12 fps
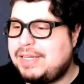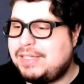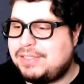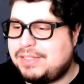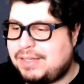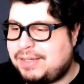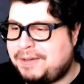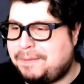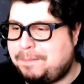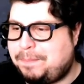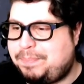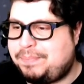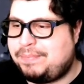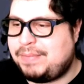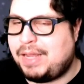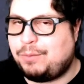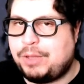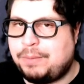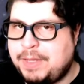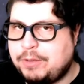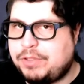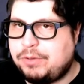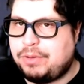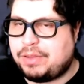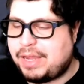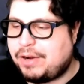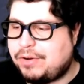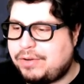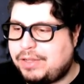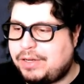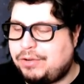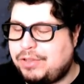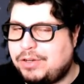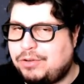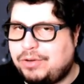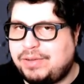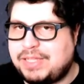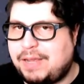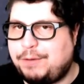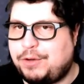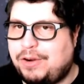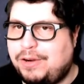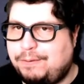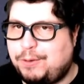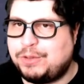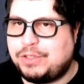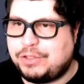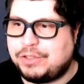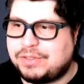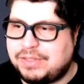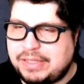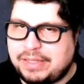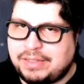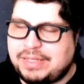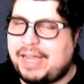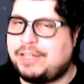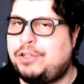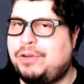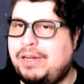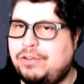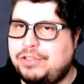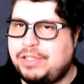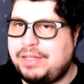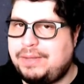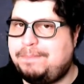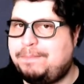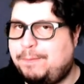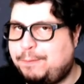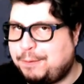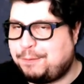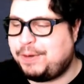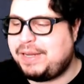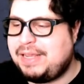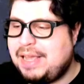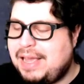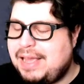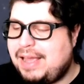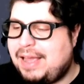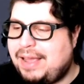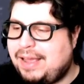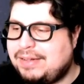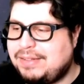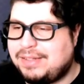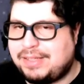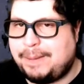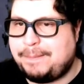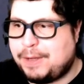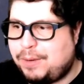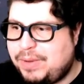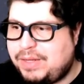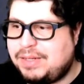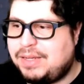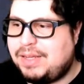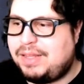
And with Mewtwo there, you know, you don't always have your Gardevoir to just attach your energy for free and keep going.